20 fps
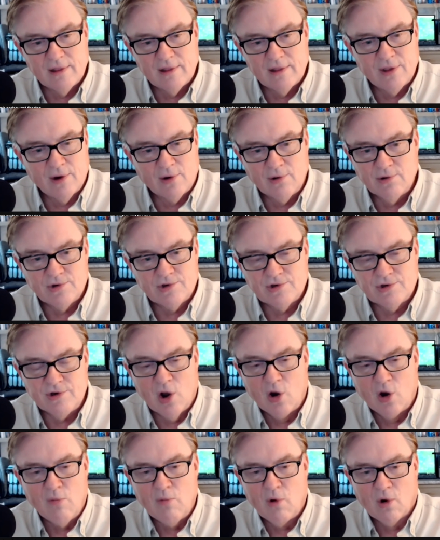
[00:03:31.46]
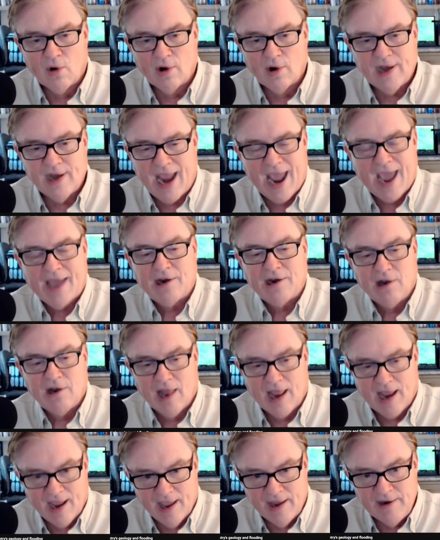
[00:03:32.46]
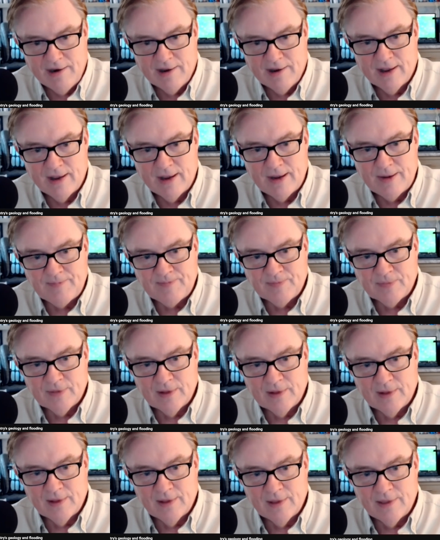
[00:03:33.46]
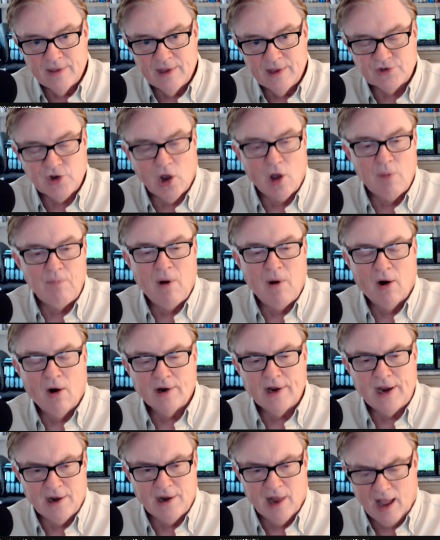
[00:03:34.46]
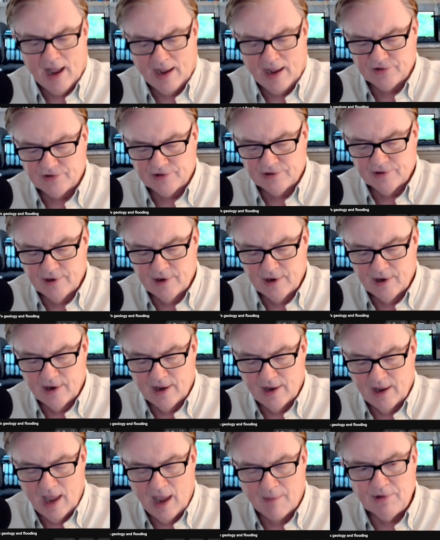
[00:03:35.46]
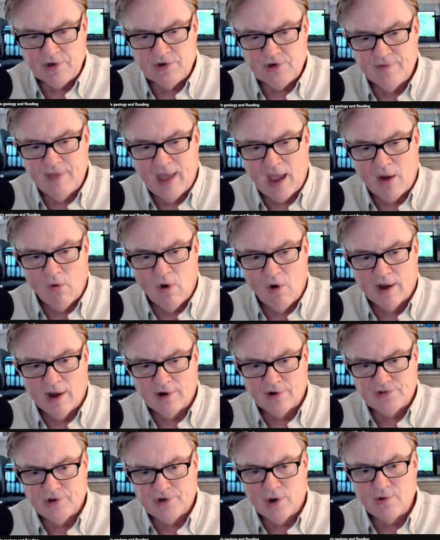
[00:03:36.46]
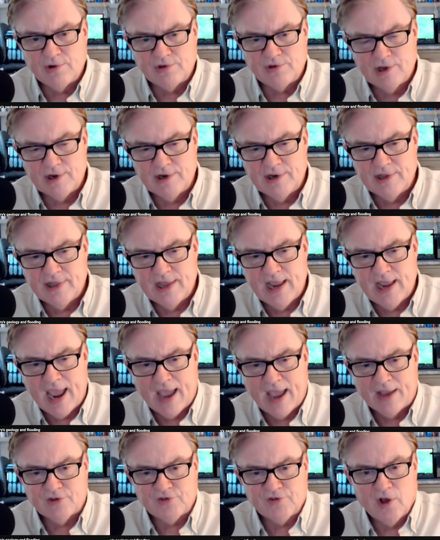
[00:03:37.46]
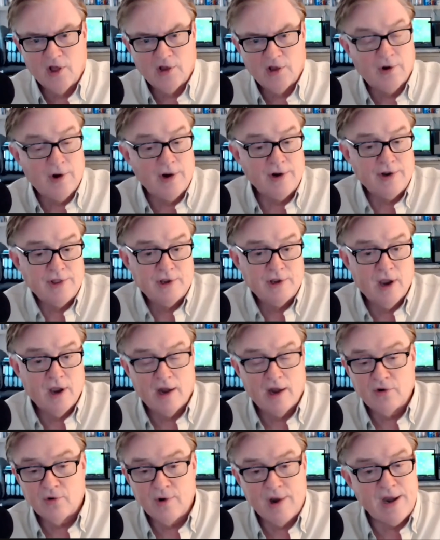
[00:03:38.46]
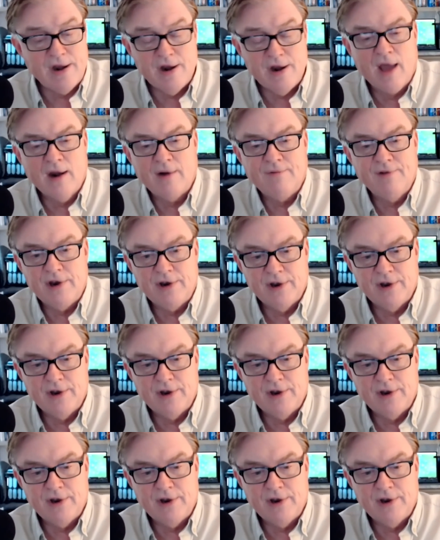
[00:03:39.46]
there's no more cattle land. It's all parking lots. How much of that water soaks into the asphalt or into the concrete? None of it